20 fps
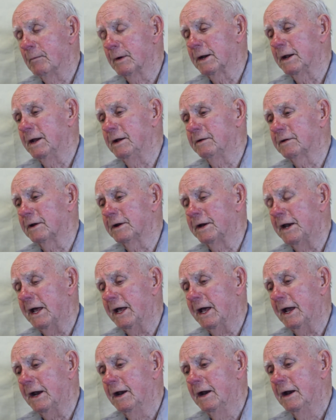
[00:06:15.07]
but he said,
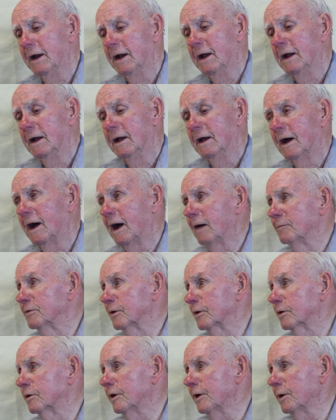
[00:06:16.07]
Dad, I'm
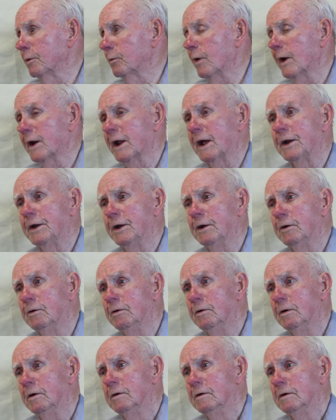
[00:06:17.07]
so good at what I do,